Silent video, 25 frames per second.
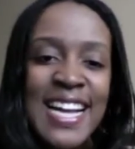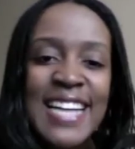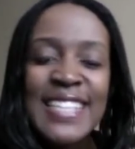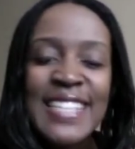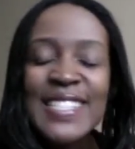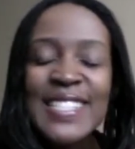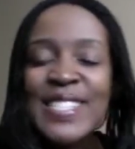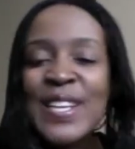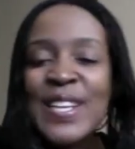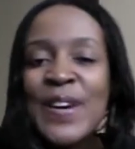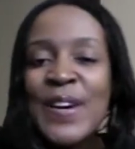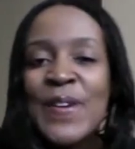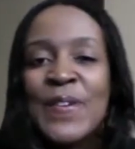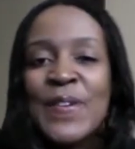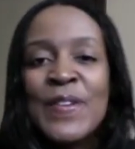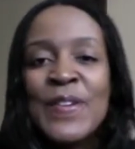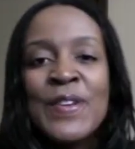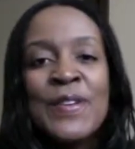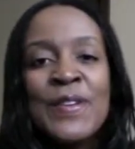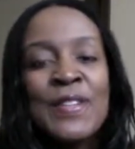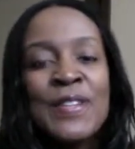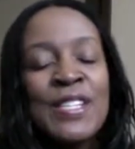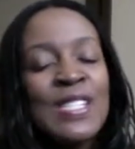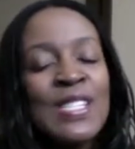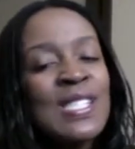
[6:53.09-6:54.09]
So
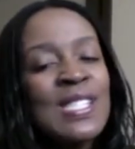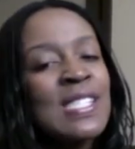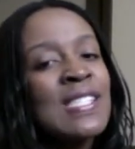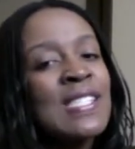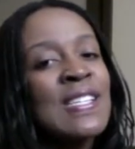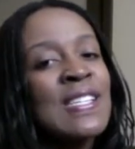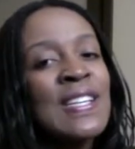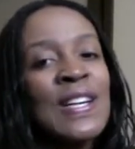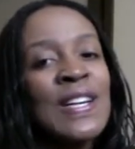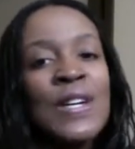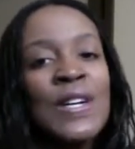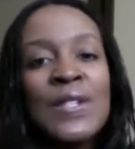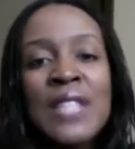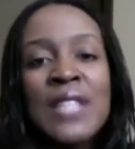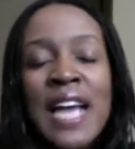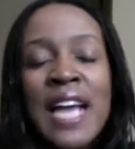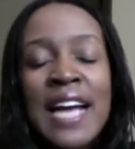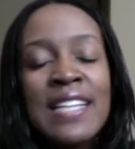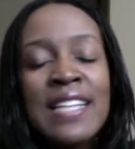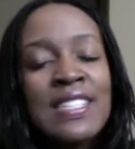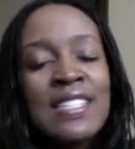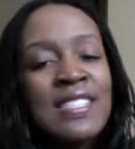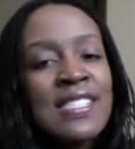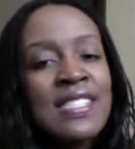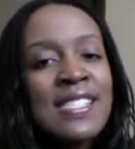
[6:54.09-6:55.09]
that
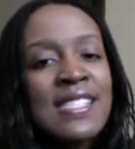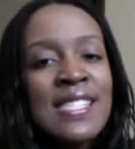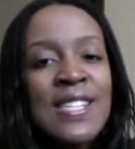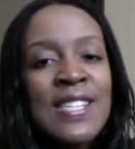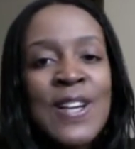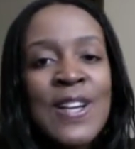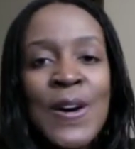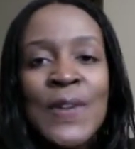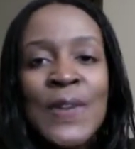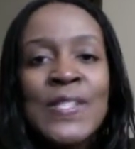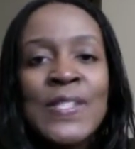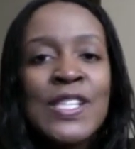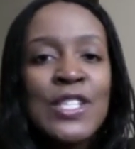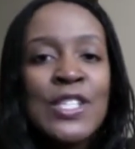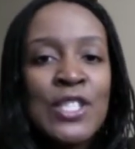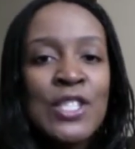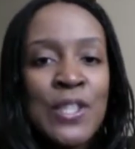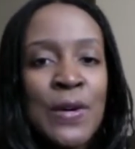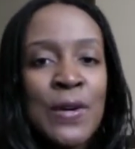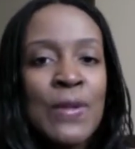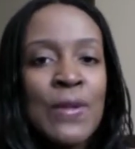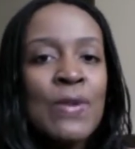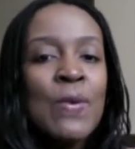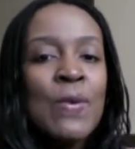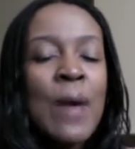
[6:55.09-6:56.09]
just goes to
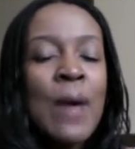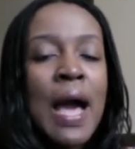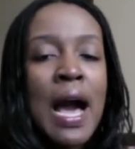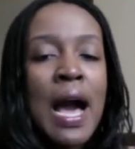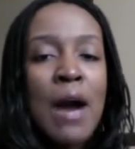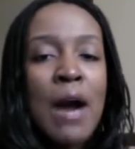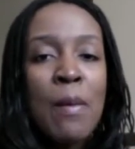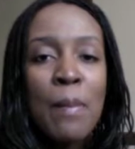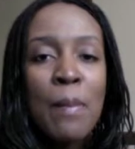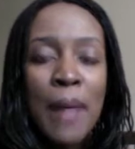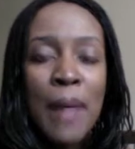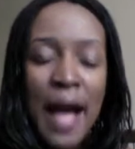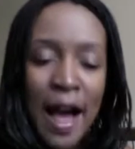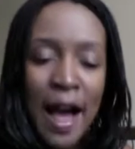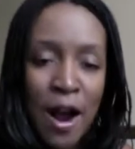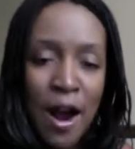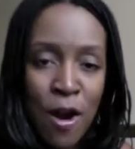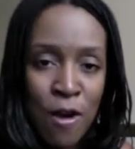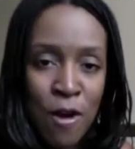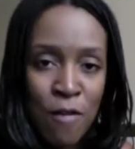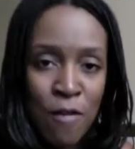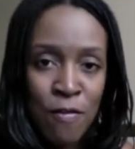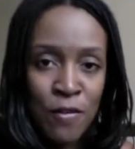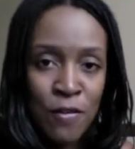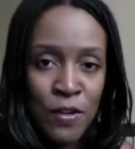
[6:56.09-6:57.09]
show you how
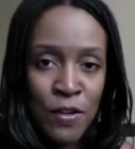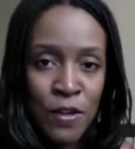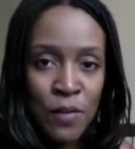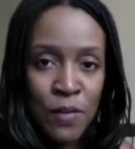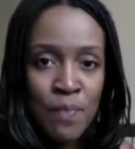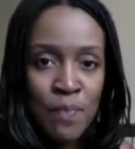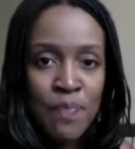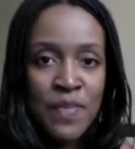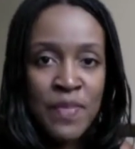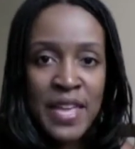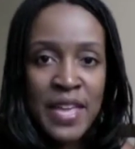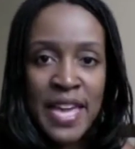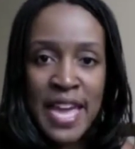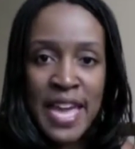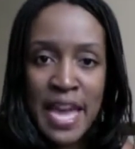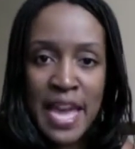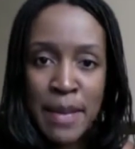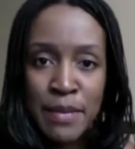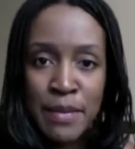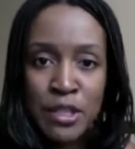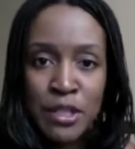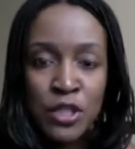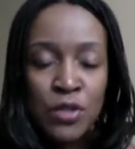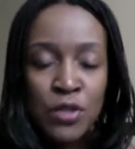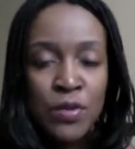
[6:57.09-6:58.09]
powerful
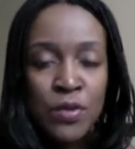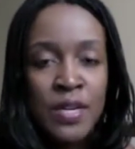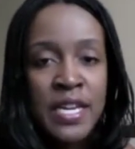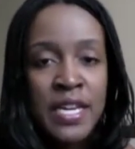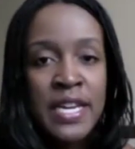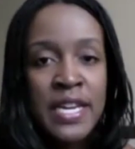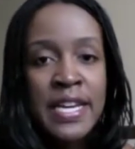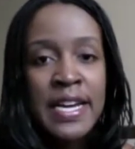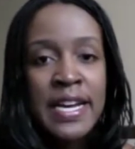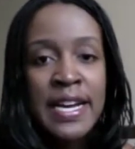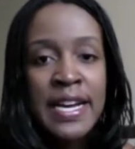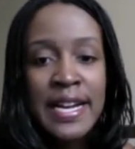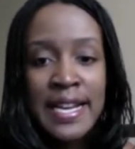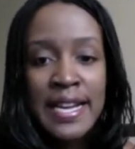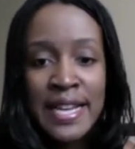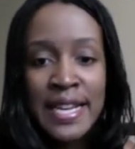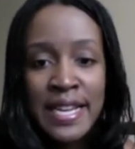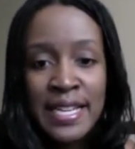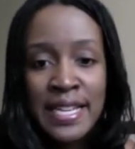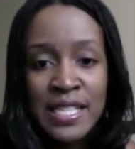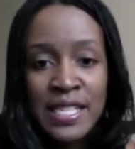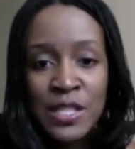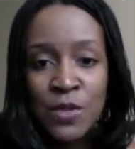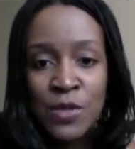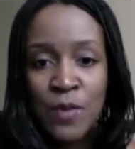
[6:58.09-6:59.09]
imagery
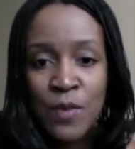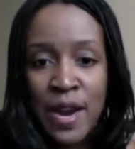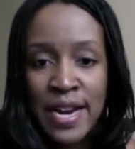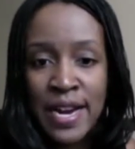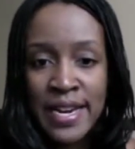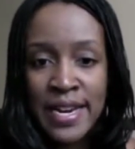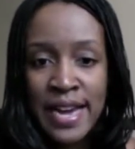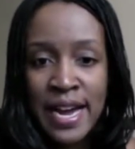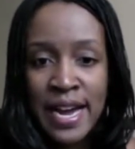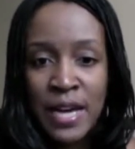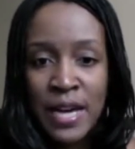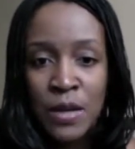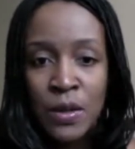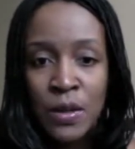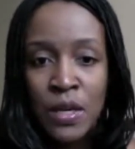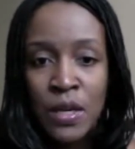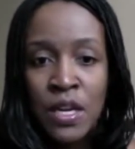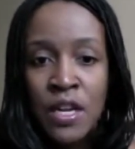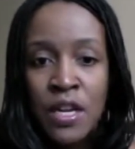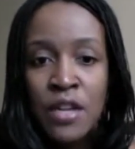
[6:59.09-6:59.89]
is right now.